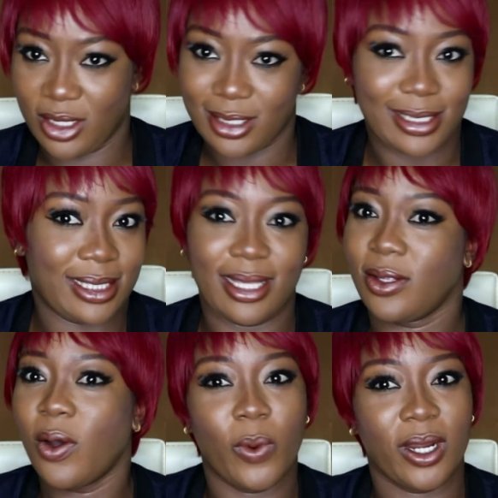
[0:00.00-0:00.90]
it's
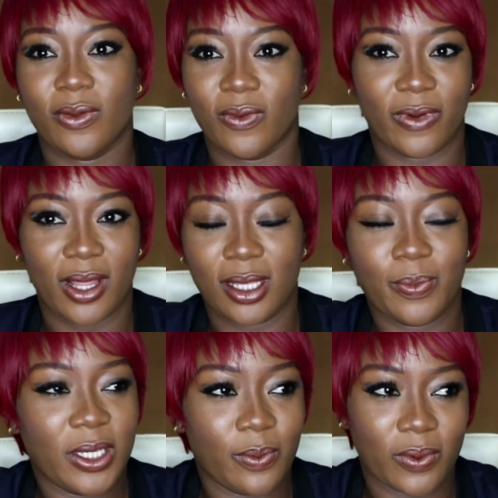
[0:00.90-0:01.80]
not worked with other
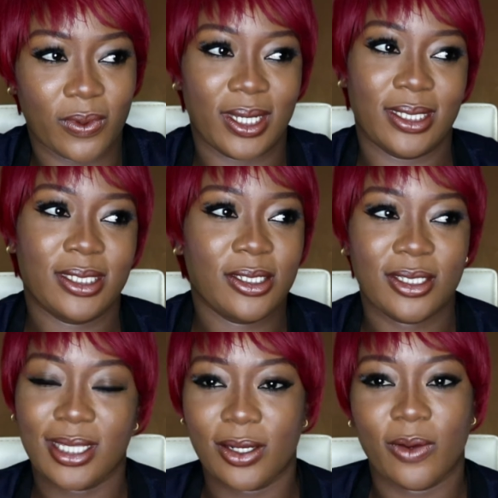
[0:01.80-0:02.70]
people and you
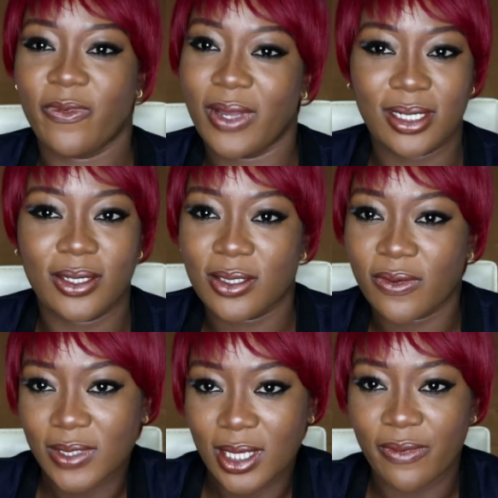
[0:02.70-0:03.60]
just end up finding
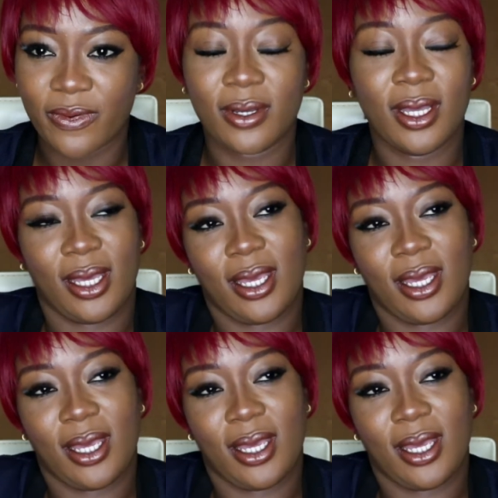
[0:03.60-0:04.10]
yourself together,